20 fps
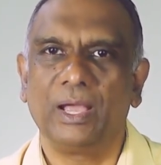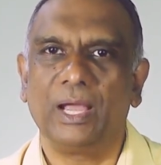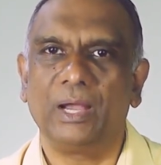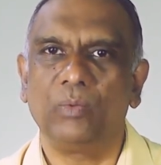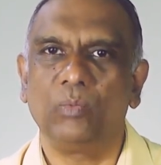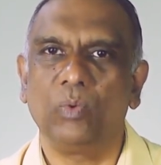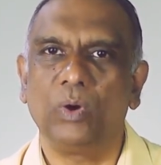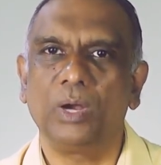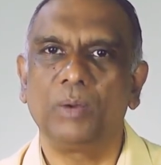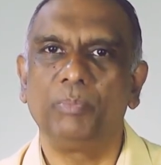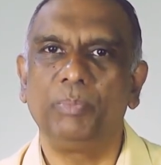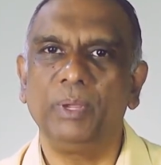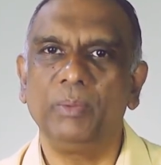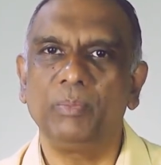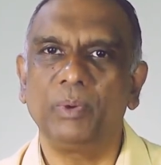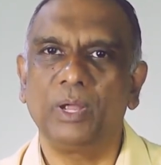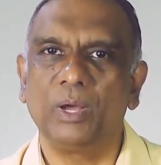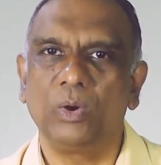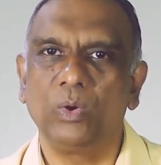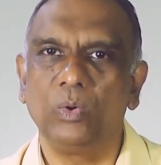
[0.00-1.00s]
And what
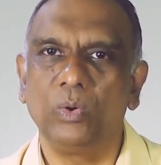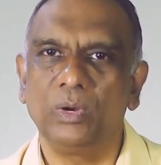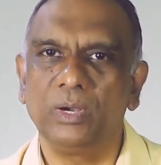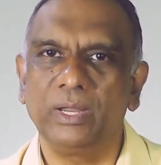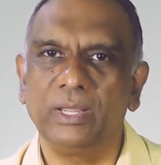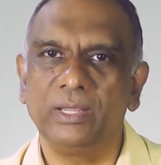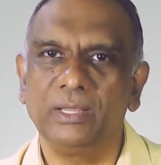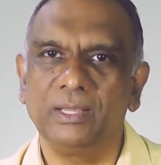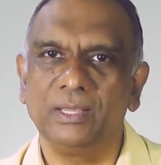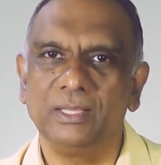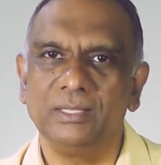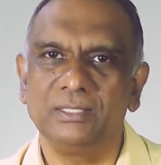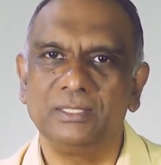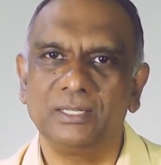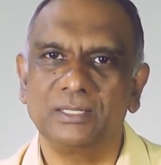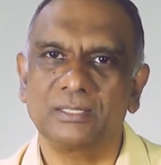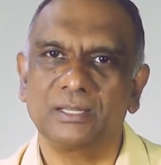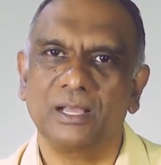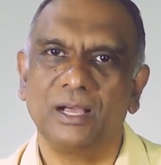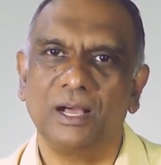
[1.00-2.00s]
people are holding is
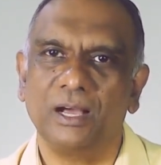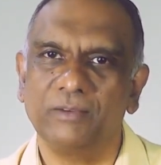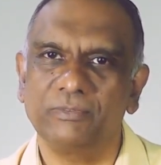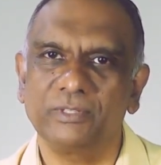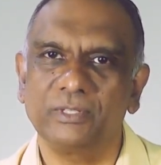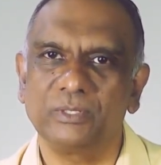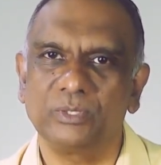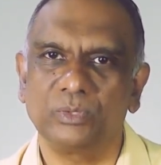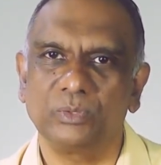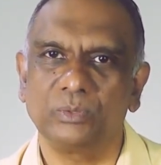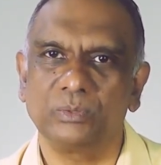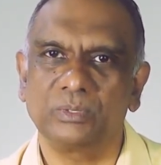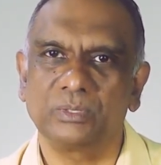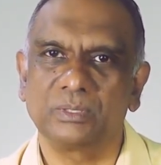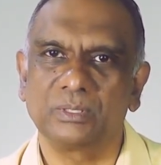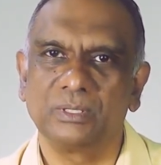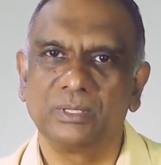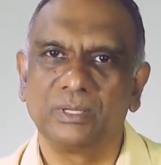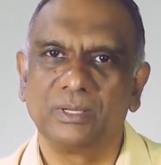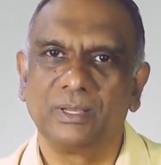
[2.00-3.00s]
just half the
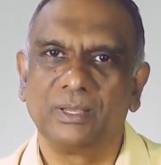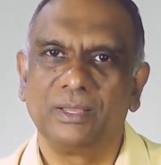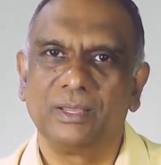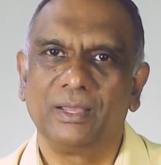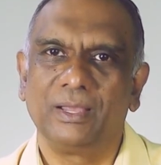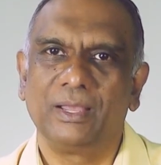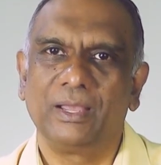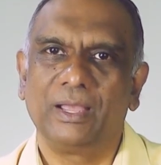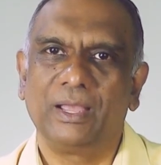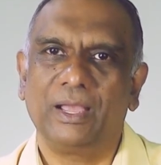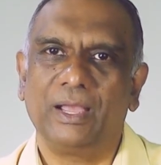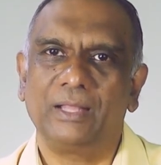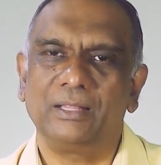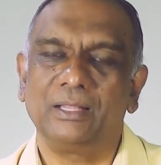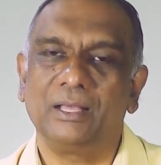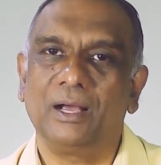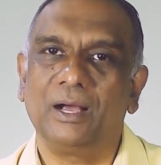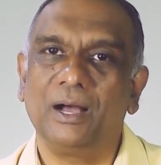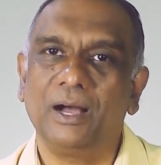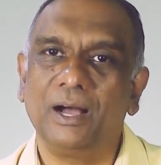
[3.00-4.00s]
truth.
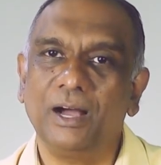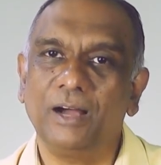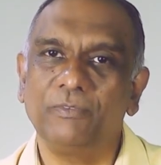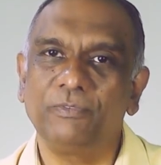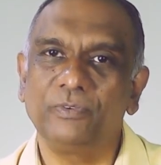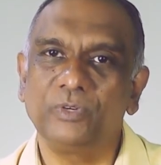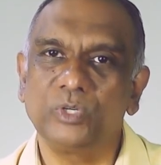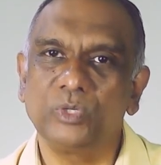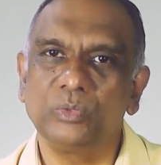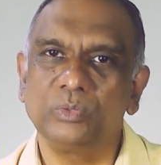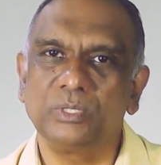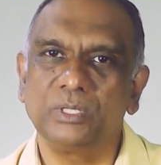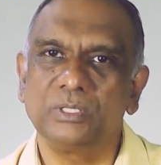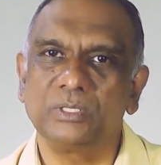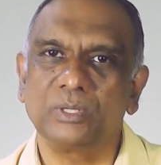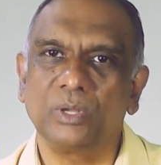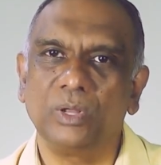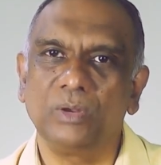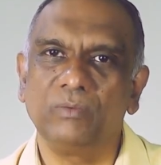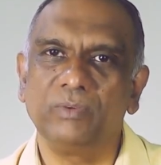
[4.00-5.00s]
And the half truth
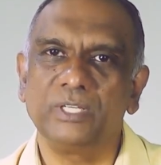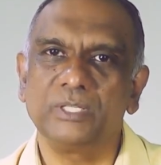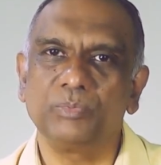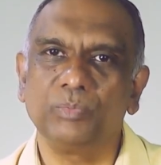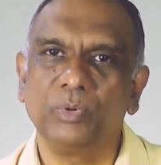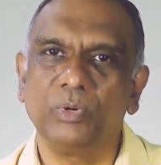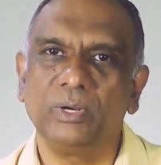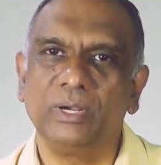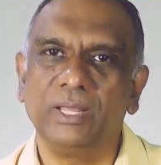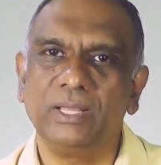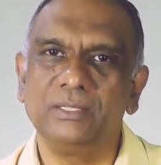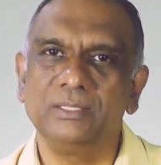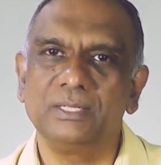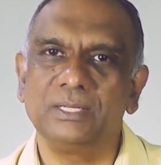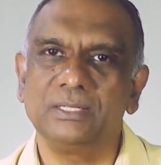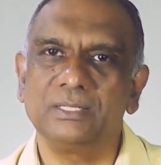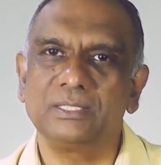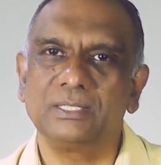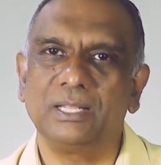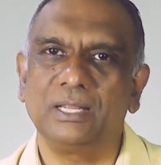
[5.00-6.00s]
is always more
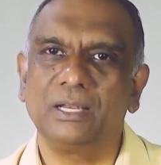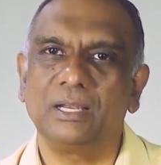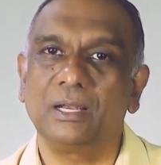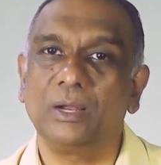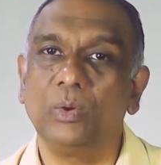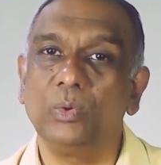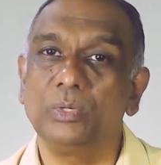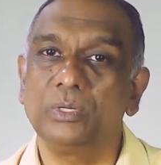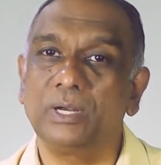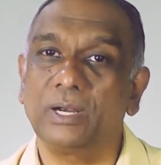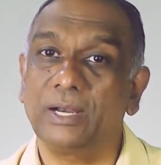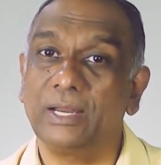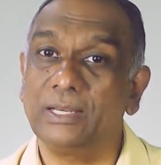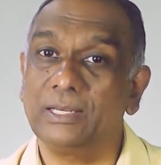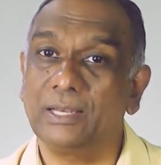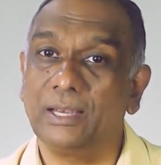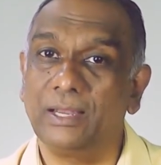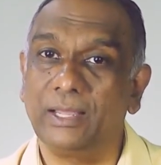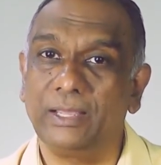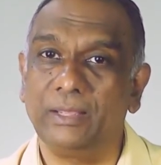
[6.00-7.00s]
dangerous than an
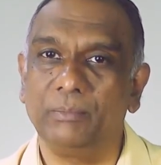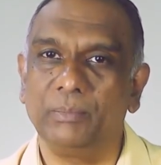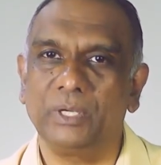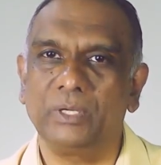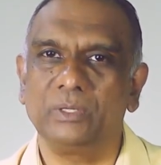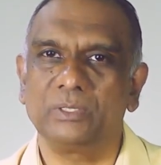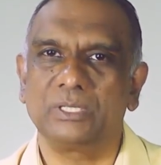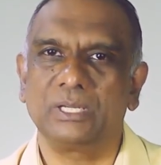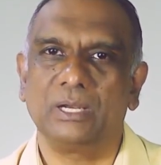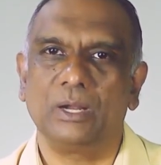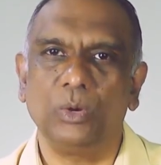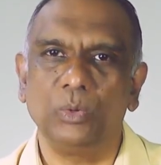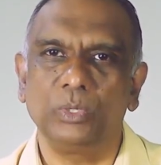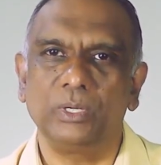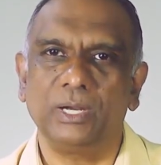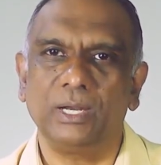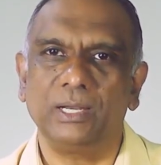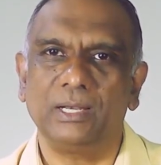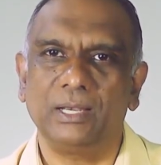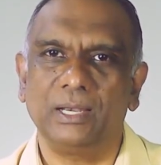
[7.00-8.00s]
outright lie, because an
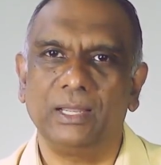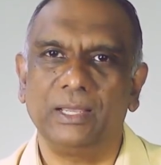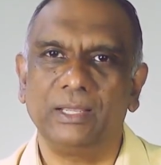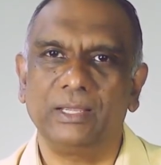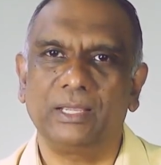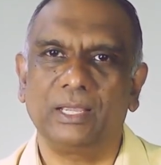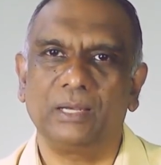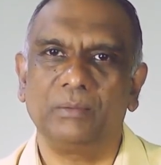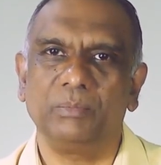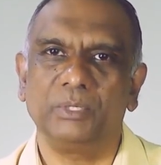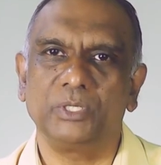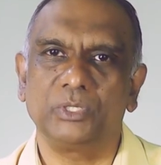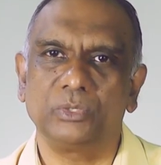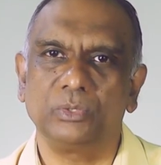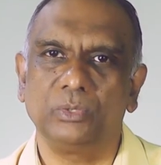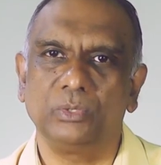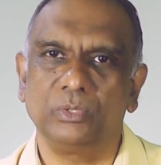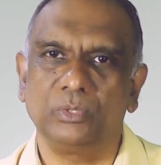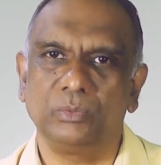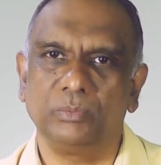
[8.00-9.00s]
outright lie can be
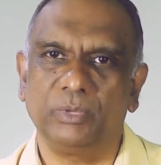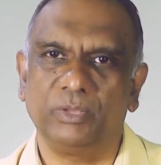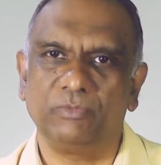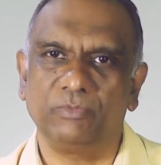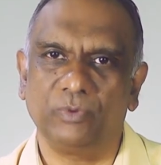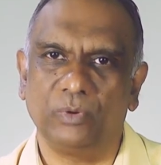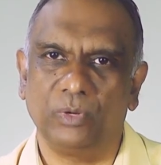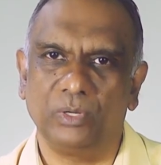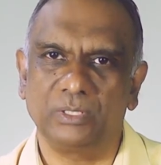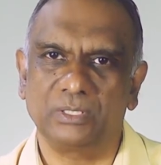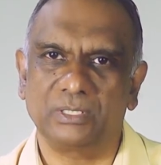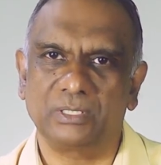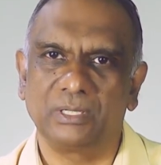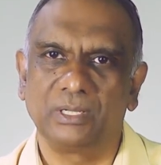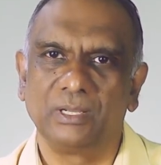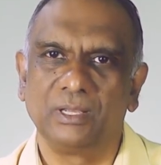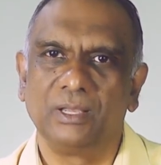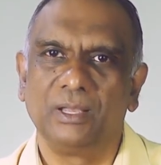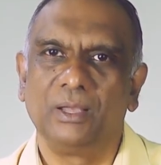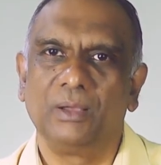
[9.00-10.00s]
shown to be
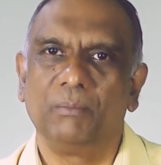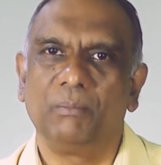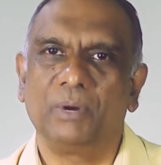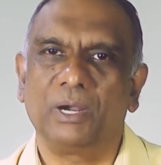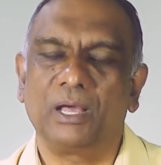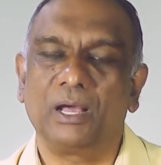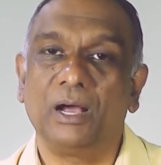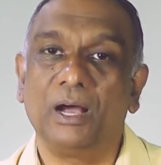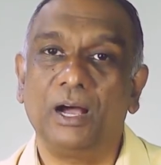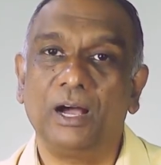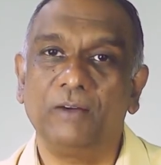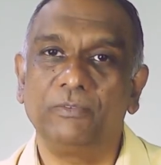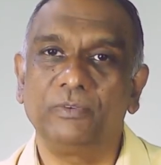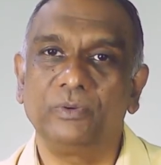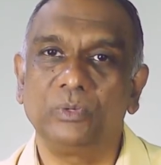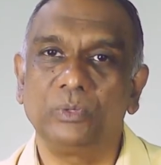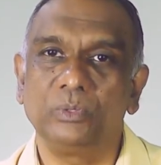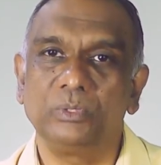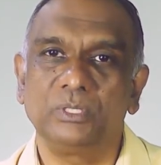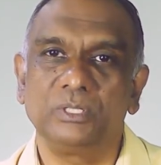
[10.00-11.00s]
false. But a
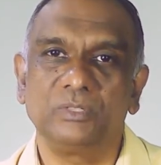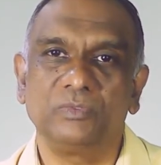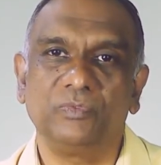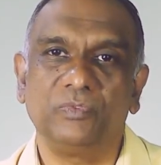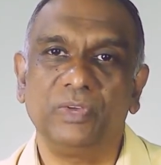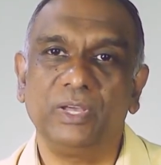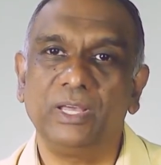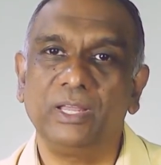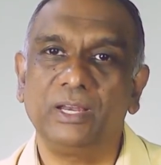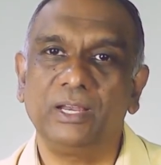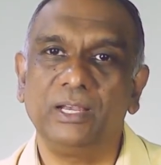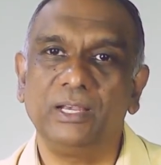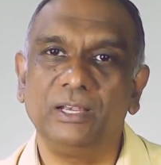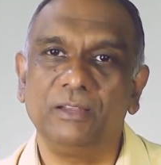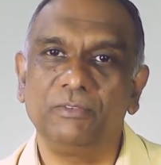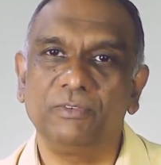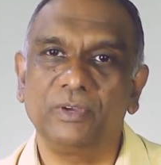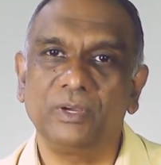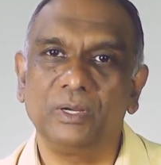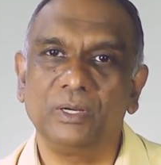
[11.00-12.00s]
half truth is very
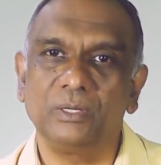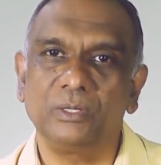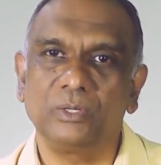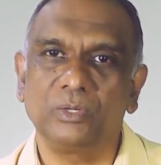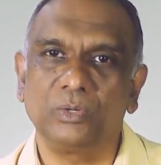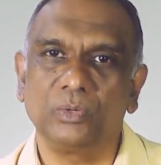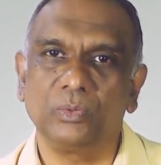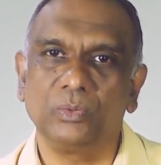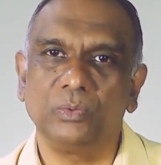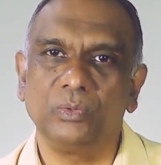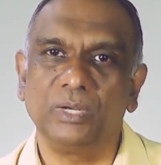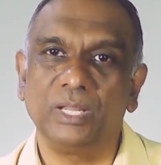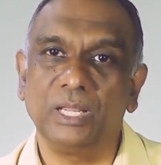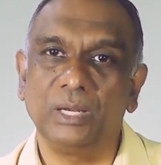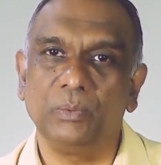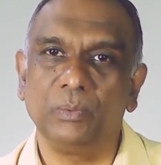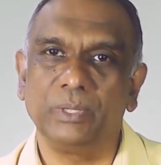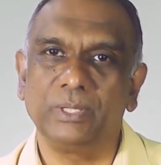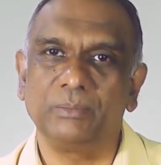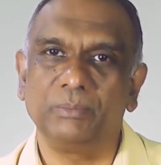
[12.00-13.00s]
difficult to
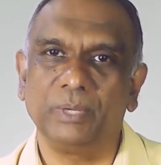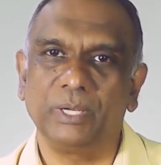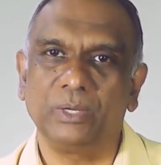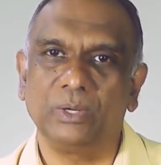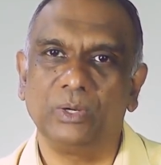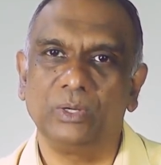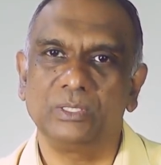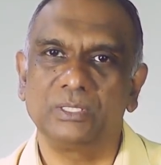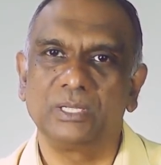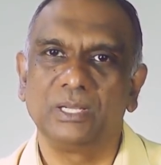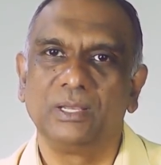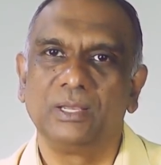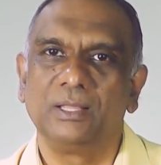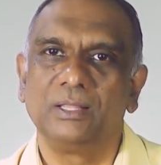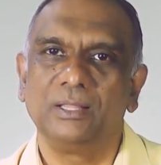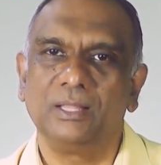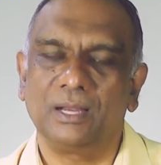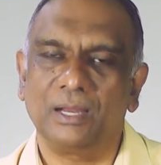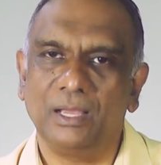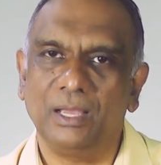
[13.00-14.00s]
deal with,
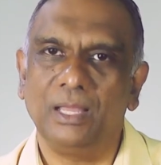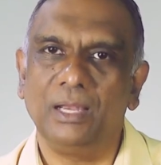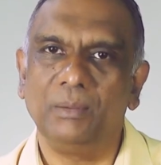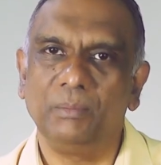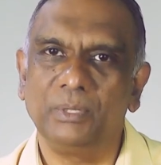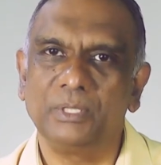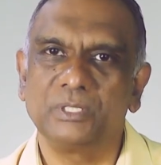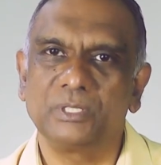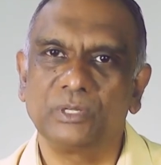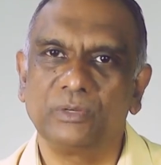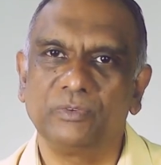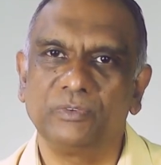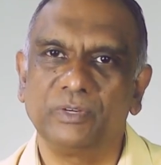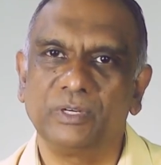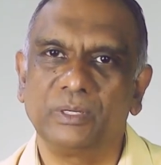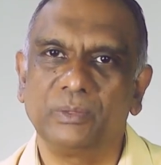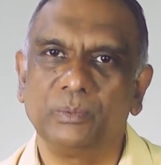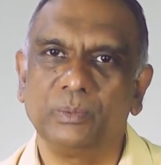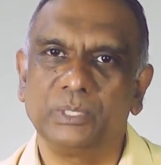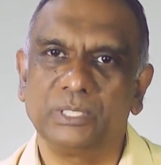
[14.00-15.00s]
because there are elements of
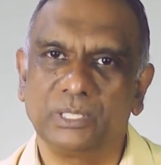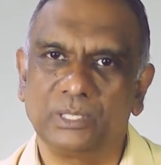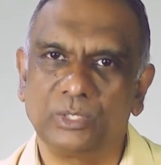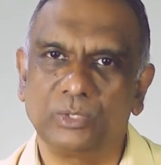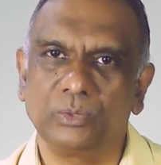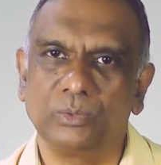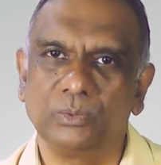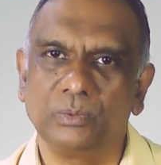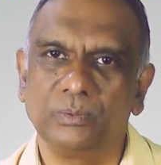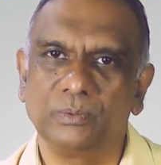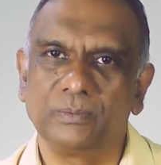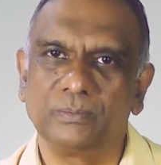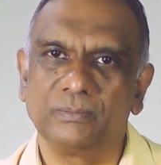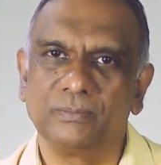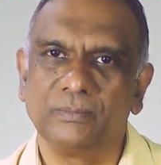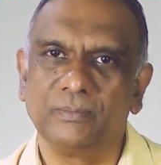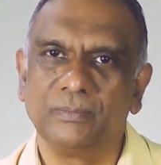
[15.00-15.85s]
it which are true.